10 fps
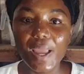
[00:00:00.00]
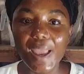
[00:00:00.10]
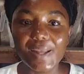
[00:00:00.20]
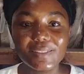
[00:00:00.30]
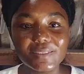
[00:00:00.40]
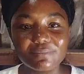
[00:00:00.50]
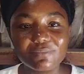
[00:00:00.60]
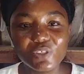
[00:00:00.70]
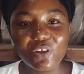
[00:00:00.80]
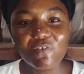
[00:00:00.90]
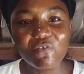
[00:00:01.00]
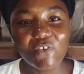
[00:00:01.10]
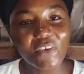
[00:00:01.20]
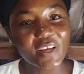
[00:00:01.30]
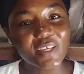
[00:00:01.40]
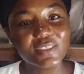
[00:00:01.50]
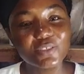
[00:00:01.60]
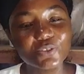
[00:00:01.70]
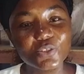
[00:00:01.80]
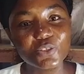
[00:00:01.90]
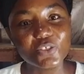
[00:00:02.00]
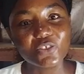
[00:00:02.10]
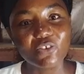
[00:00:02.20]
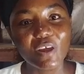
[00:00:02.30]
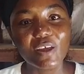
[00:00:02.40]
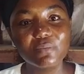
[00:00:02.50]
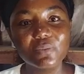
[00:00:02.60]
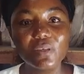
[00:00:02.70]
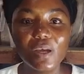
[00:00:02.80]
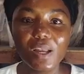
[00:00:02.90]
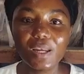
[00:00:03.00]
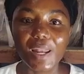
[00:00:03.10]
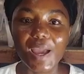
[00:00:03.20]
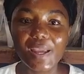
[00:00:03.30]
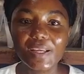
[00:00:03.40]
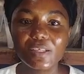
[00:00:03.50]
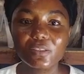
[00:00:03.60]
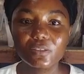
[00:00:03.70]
And don't forget to subscribe, like,